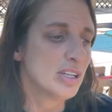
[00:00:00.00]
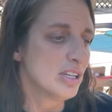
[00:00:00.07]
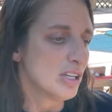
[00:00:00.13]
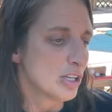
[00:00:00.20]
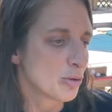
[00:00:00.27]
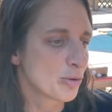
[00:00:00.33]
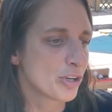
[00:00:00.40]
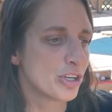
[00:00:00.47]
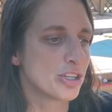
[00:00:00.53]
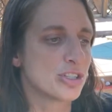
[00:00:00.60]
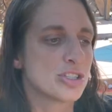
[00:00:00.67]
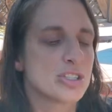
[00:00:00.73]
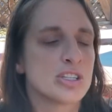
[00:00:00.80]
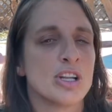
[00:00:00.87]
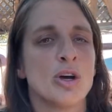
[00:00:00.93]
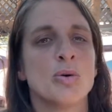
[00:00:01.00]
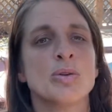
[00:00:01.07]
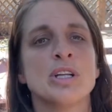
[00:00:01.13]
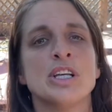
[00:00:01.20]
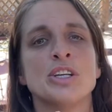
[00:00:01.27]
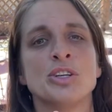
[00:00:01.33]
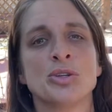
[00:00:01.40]
we're going to
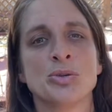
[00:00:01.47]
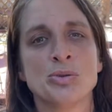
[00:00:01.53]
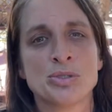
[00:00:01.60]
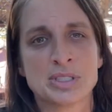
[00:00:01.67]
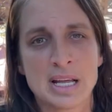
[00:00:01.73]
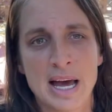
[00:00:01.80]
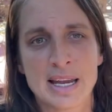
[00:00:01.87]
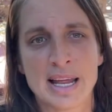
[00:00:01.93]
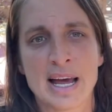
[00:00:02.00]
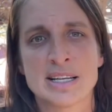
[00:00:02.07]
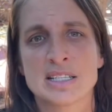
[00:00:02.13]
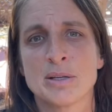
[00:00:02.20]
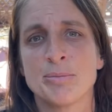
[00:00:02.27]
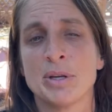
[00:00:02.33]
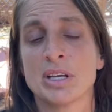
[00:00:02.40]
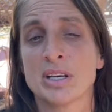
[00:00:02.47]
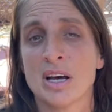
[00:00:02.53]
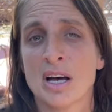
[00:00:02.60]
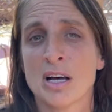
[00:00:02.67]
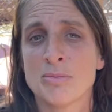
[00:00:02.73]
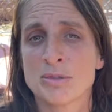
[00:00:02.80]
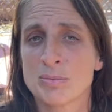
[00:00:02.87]
slowly use that as it
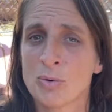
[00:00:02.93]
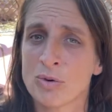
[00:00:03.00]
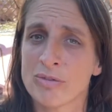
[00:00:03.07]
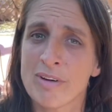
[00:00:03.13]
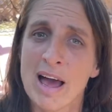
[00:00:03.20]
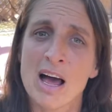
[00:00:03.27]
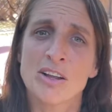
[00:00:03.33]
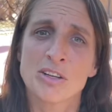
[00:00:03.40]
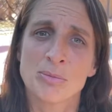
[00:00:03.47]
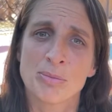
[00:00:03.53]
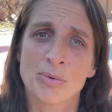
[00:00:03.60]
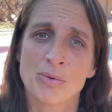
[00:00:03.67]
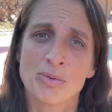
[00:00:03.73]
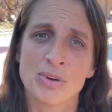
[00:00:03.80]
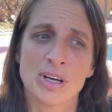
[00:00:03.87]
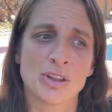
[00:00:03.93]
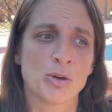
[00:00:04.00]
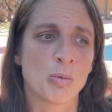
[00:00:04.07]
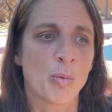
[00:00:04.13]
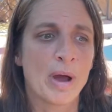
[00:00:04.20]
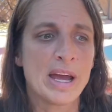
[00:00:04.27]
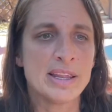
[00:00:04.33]
becomes more valuable and the
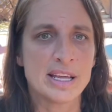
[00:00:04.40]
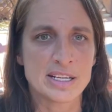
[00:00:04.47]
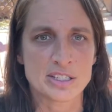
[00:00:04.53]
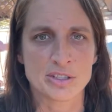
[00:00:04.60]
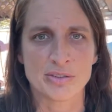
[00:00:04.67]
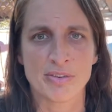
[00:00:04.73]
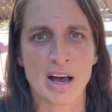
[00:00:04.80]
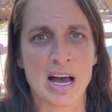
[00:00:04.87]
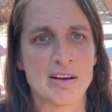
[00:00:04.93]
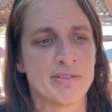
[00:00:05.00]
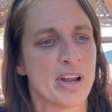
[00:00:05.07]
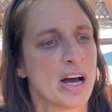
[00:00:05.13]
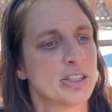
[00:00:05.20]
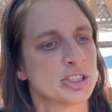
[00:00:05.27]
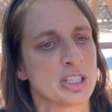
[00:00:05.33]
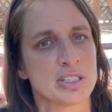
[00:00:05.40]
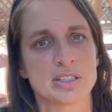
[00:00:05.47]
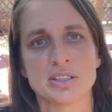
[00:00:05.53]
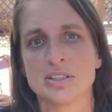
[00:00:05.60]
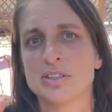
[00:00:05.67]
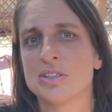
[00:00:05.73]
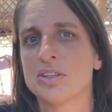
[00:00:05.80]
way they survive, not just
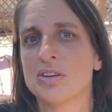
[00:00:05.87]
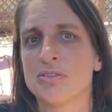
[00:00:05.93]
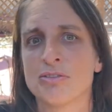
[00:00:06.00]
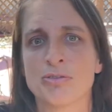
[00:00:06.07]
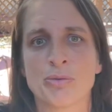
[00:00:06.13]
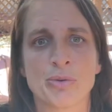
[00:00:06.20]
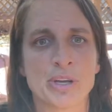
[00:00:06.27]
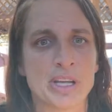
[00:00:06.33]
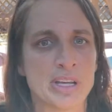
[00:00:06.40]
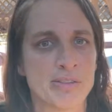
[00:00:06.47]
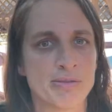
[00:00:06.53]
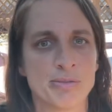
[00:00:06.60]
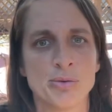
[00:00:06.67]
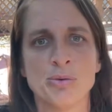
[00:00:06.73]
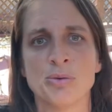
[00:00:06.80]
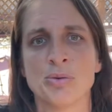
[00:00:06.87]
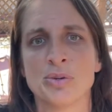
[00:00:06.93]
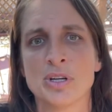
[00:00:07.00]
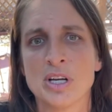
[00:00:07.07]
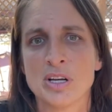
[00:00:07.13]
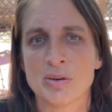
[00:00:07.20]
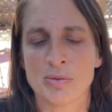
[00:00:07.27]
free food,
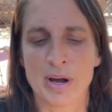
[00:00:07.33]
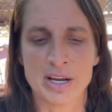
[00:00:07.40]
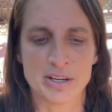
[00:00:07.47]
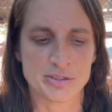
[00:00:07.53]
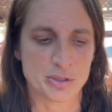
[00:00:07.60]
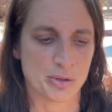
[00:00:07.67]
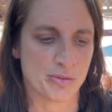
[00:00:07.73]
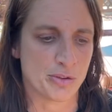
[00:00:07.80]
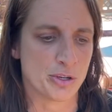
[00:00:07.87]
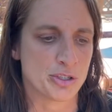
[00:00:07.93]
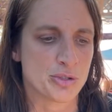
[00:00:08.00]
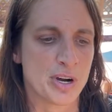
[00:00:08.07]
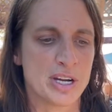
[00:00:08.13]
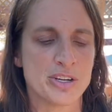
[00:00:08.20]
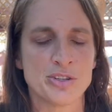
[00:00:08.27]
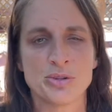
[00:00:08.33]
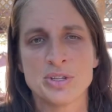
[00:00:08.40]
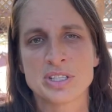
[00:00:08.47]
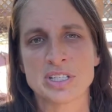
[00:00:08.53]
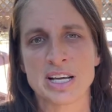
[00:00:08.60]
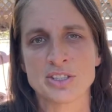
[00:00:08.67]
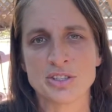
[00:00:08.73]
right? So if you're trying to do
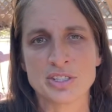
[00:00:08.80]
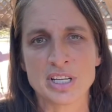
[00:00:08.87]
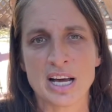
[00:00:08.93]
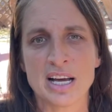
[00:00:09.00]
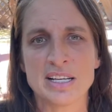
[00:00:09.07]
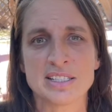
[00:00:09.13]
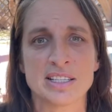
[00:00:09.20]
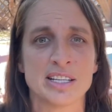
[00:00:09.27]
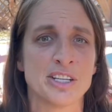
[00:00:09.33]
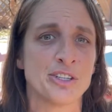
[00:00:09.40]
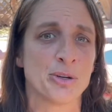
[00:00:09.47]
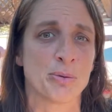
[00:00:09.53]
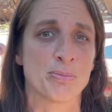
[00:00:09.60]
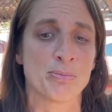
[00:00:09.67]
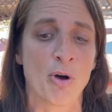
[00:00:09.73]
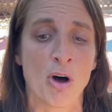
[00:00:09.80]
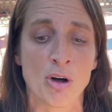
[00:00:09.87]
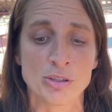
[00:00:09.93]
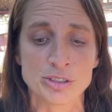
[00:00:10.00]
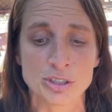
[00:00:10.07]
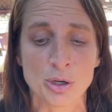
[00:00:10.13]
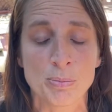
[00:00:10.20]
this exercise and then you're
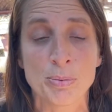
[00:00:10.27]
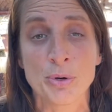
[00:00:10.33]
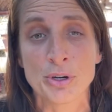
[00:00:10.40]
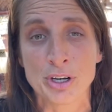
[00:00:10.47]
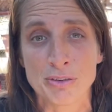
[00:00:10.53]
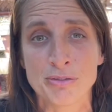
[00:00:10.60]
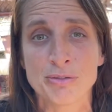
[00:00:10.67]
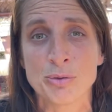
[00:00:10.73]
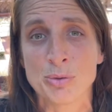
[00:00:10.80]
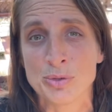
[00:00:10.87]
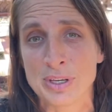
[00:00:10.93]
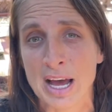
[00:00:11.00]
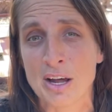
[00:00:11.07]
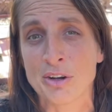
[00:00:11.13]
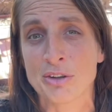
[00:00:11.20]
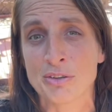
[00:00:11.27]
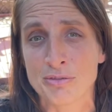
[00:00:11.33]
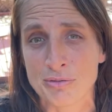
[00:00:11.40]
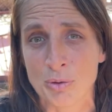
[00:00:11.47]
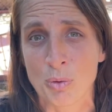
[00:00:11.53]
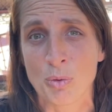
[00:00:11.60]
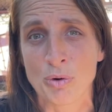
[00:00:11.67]
also putting food down on the
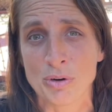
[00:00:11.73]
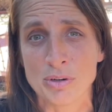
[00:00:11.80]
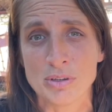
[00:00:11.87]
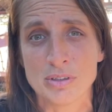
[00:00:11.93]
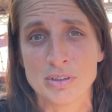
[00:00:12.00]
floor,